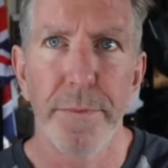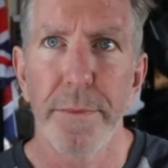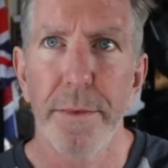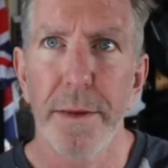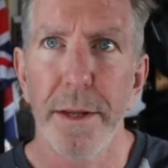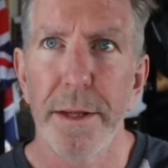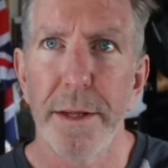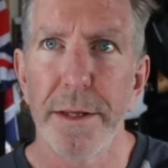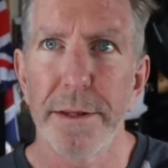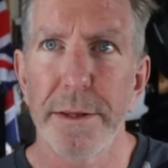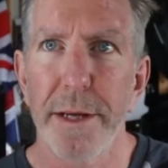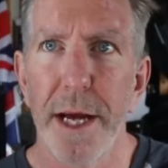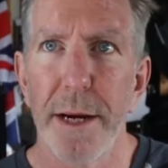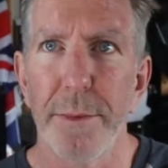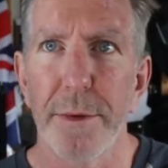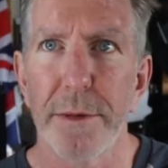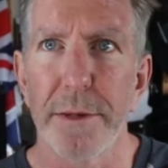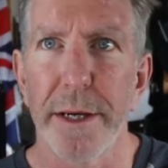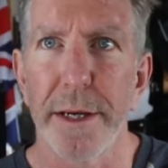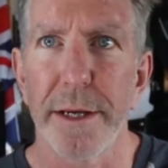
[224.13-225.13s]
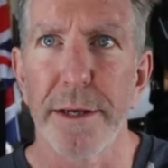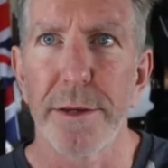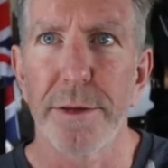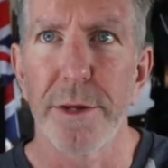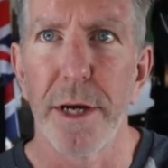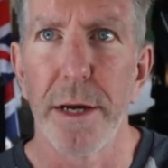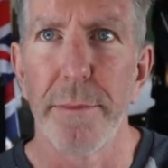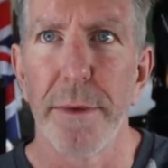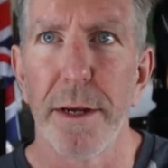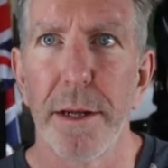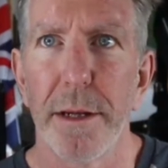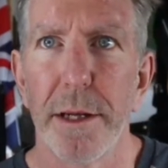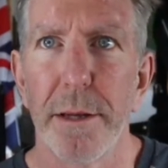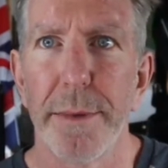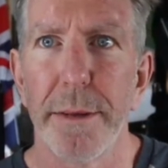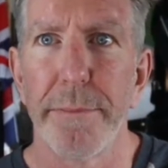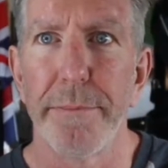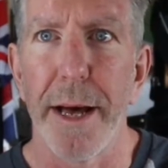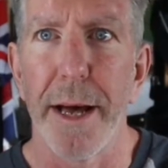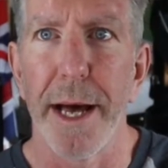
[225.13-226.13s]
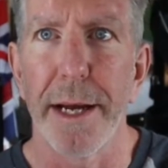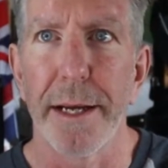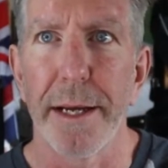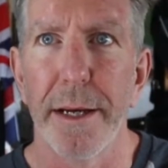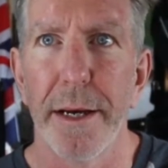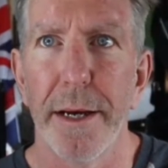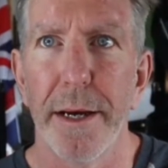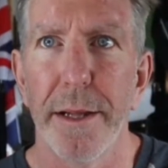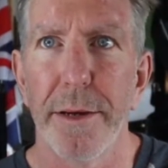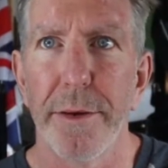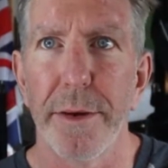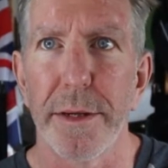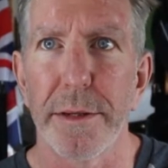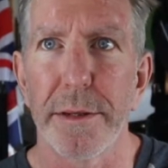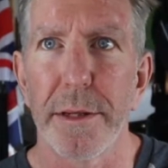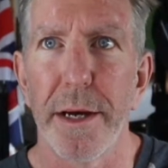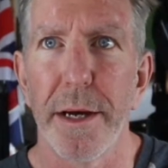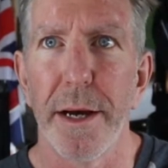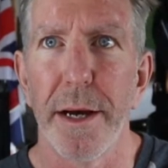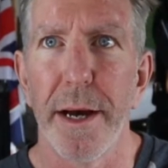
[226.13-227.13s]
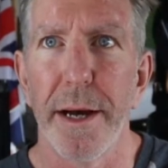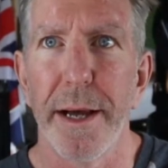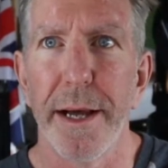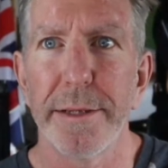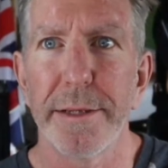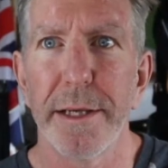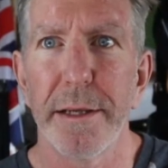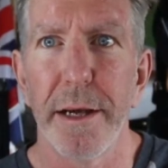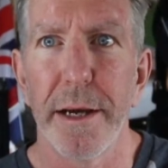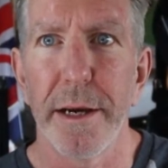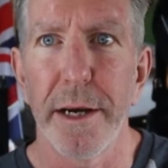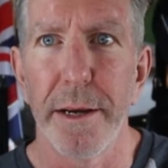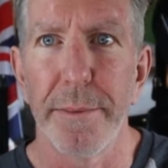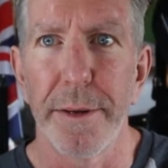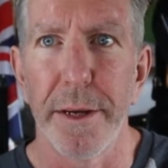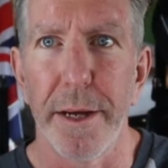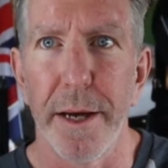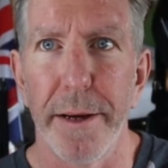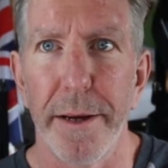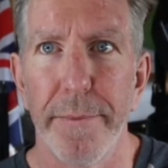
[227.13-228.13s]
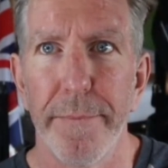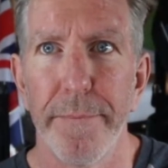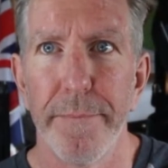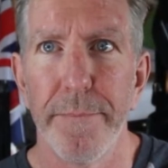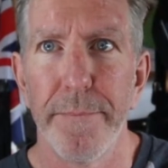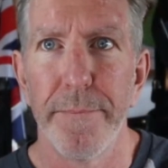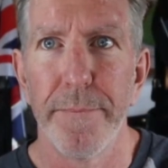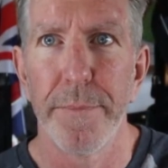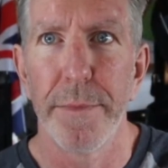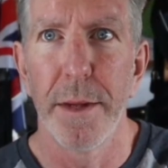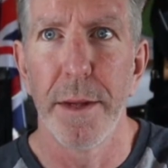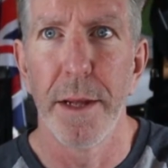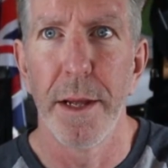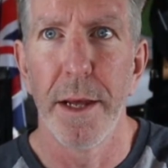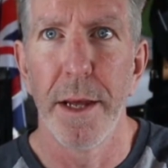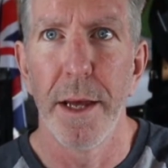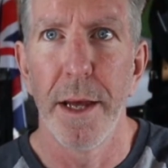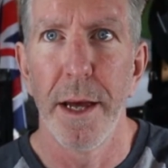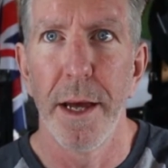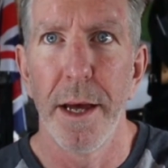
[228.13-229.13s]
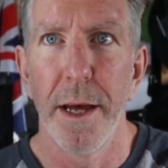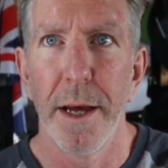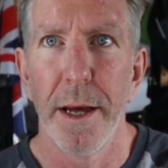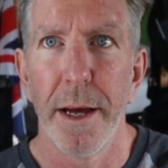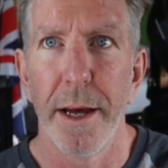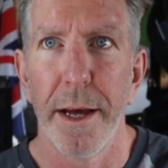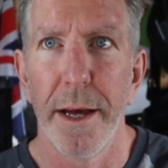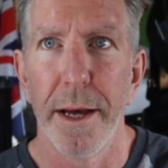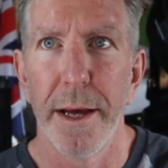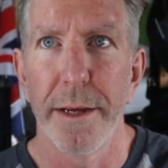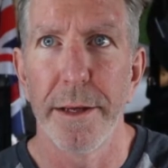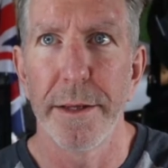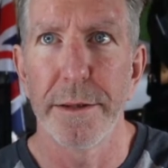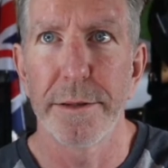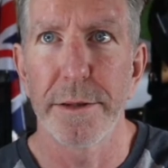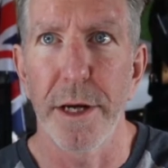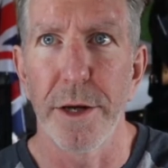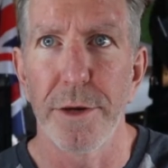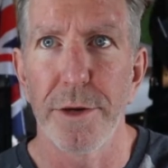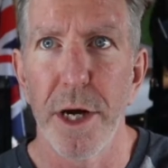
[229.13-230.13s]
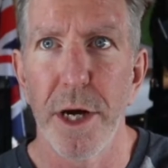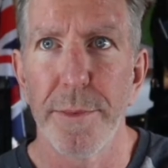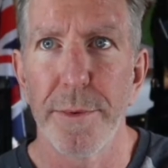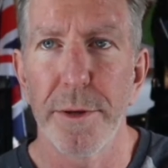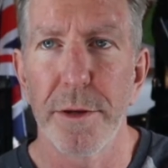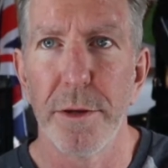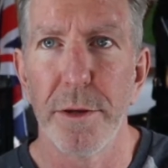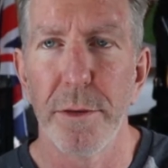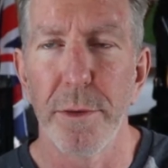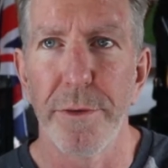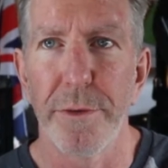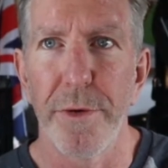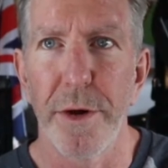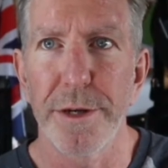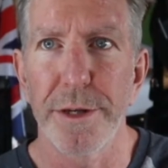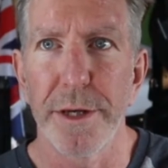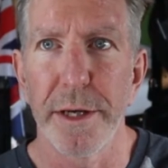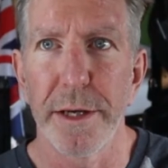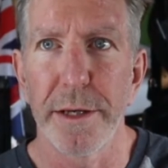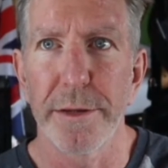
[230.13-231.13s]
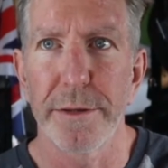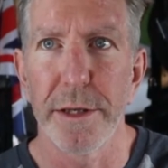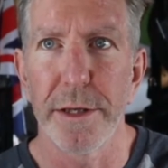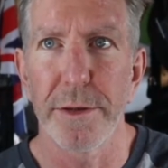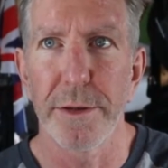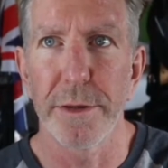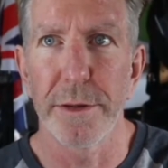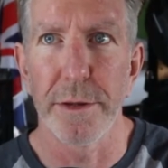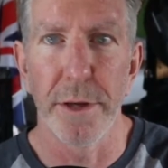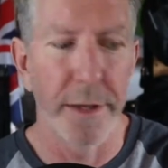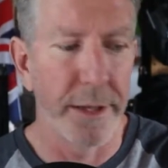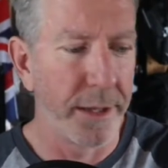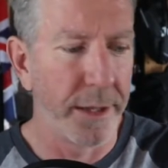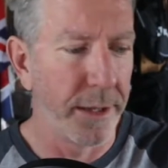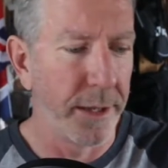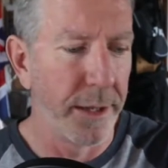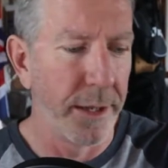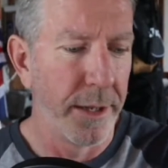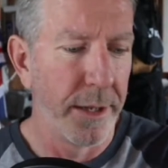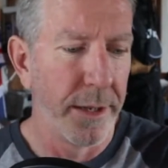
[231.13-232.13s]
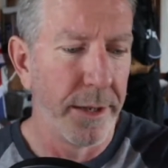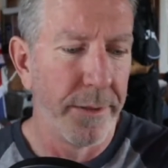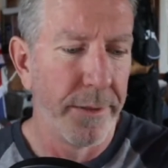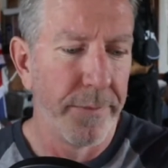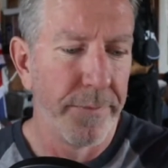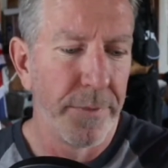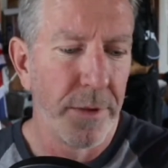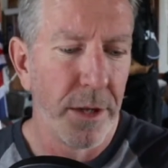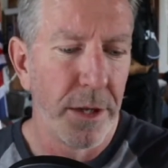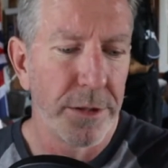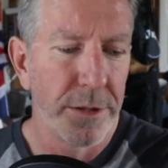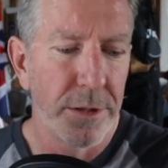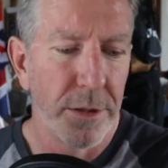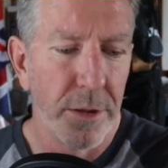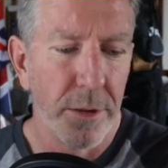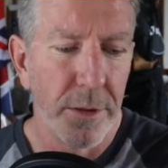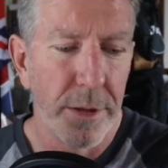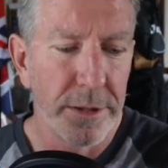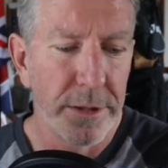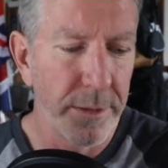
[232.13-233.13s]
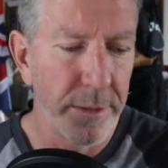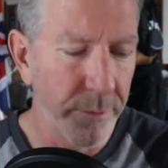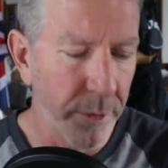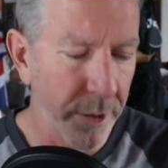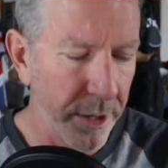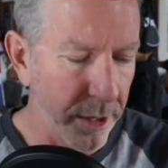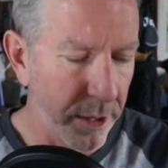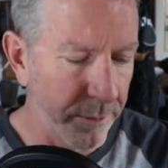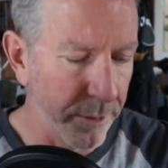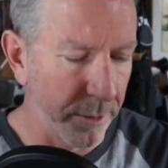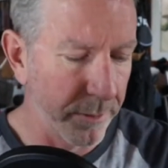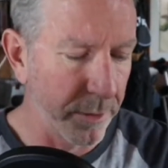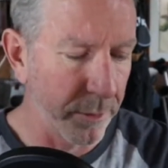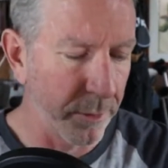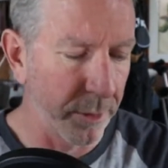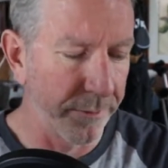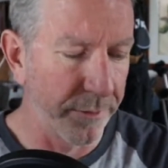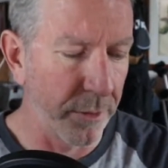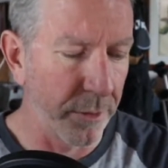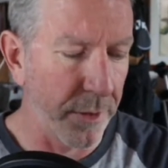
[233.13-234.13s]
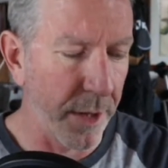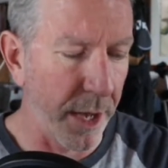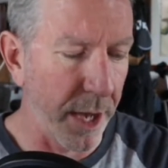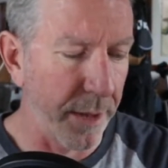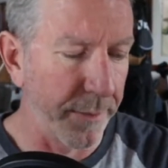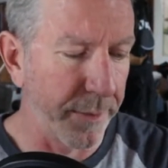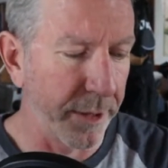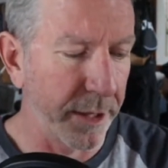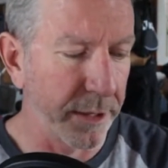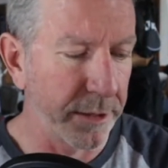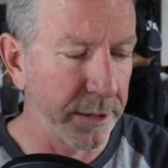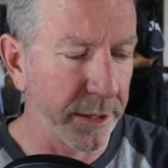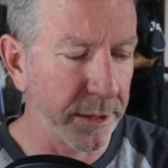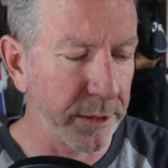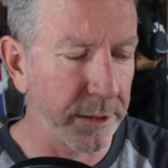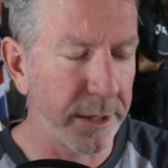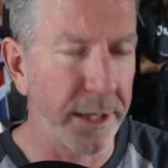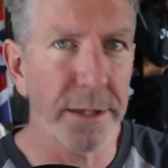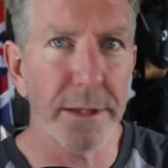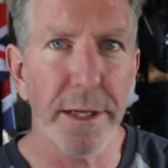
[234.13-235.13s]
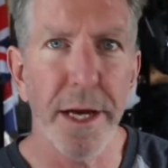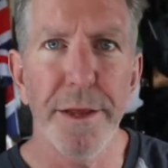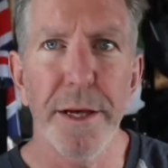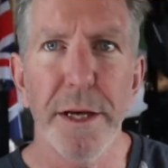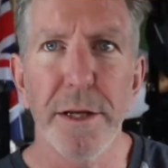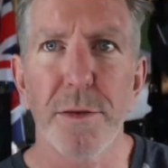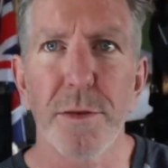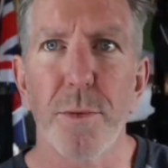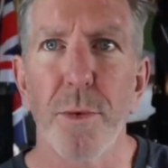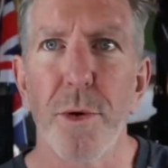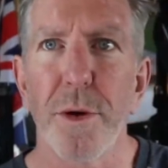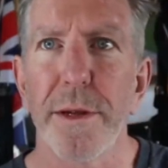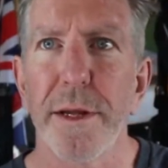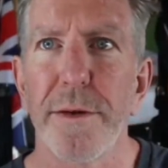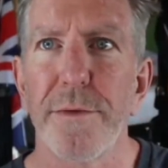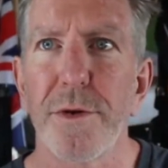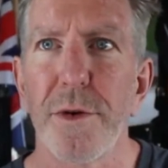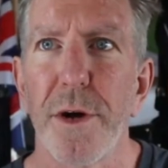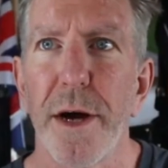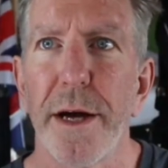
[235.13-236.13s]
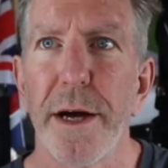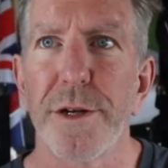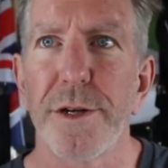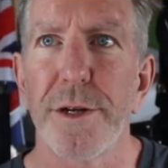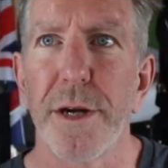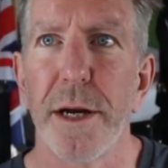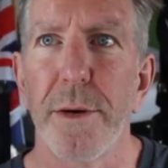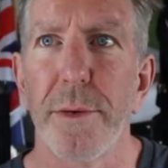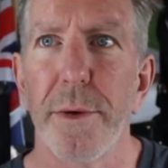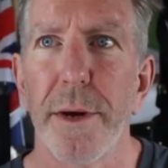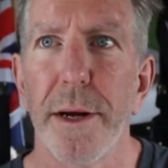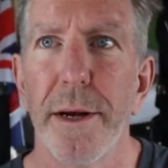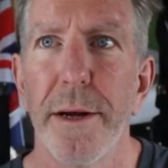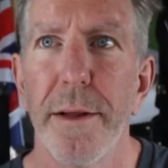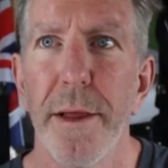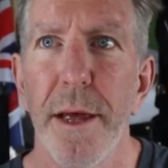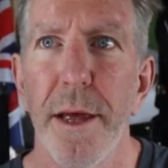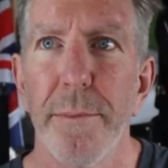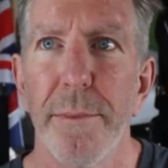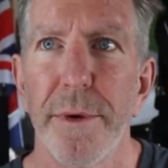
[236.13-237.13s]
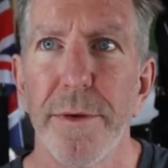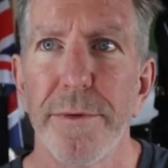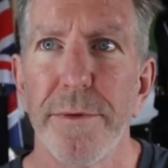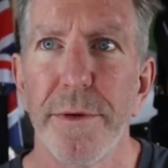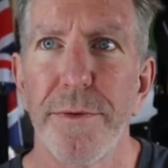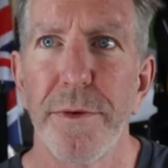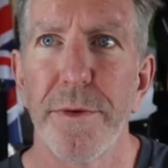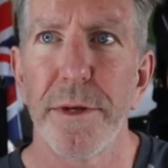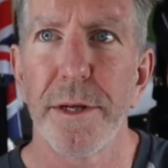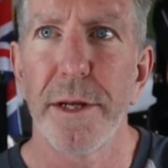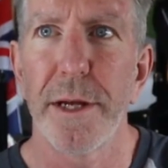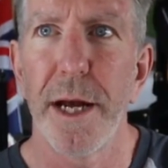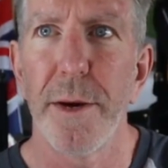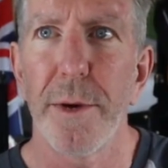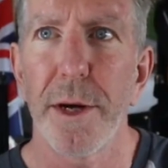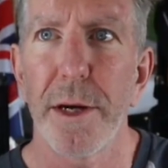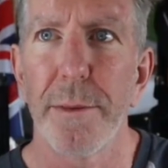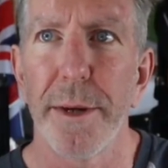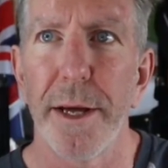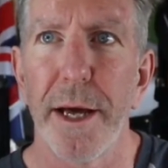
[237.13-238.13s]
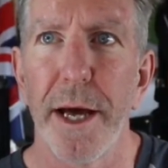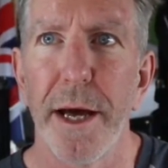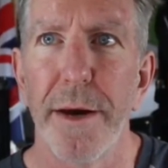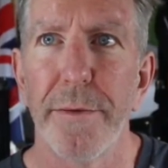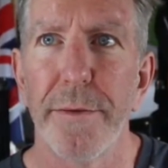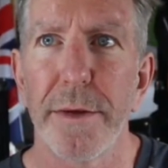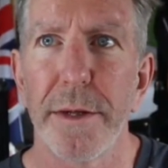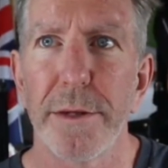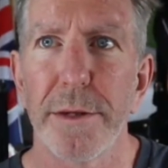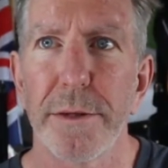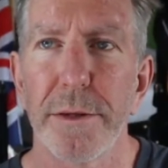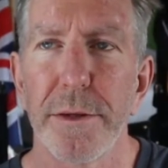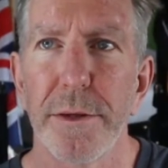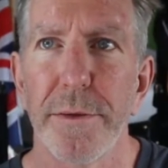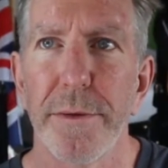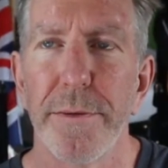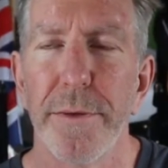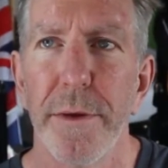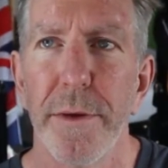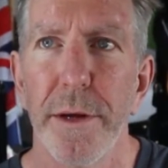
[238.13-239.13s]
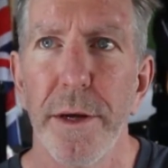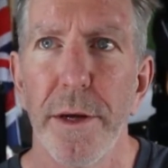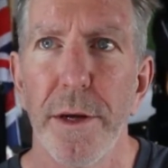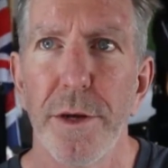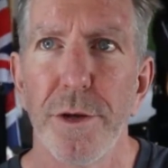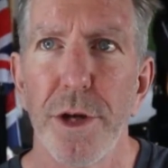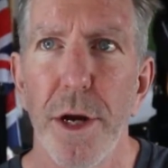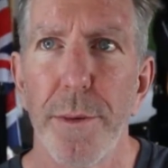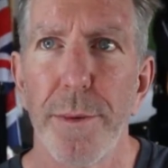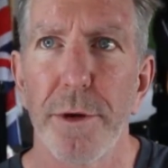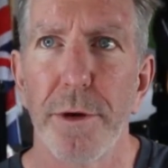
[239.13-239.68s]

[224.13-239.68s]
this camera is driving me a little bit batty. There it is. Hazy Light IPA. And it's got tropical, refreshing citrus on it. So at some point I'll probably review that because I think it's worthy of driest January. But for today we're going to be having this sort of tropical